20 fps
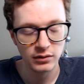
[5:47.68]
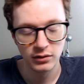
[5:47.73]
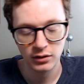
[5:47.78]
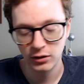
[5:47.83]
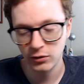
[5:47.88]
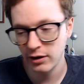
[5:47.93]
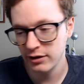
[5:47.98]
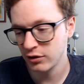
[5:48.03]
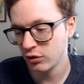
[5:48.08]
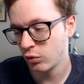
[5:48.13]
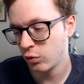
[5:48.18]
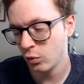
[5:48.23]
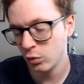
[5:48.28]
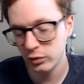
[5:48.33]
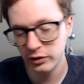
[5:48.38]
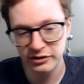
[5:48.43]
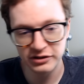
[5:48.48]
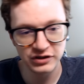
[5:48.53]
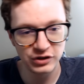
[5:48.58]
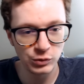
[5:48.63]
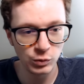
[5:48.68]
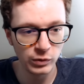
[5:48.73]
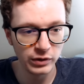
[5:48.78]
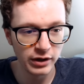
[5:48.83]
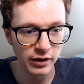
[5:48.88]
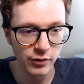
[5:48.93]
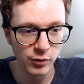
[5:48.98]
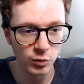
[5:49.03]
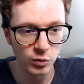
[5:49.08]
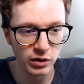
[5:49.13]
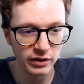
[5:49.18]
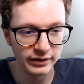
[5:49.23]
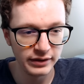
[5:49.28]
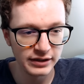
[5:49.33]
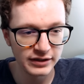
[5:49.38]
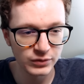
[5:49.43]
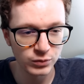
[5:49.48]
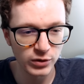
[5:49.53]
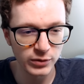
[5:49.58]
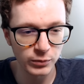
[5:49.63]
All right, cool. Let's do another one.
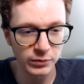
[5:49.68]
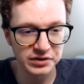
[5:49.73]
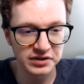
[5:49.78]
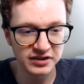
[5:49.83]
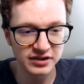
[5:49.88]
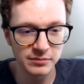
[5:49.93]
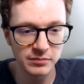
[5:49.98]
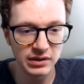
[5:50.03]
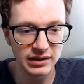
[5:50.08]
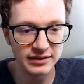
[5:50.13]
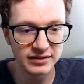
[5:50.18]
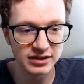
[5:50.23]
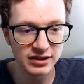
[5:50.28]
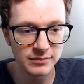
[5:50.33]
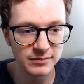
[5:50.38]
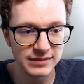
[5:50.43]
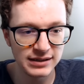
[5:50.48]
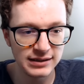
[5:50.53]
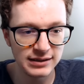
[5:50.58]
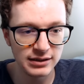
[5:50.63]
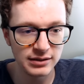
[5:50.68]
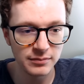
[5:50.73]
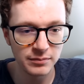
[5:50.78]
This one was submitted to me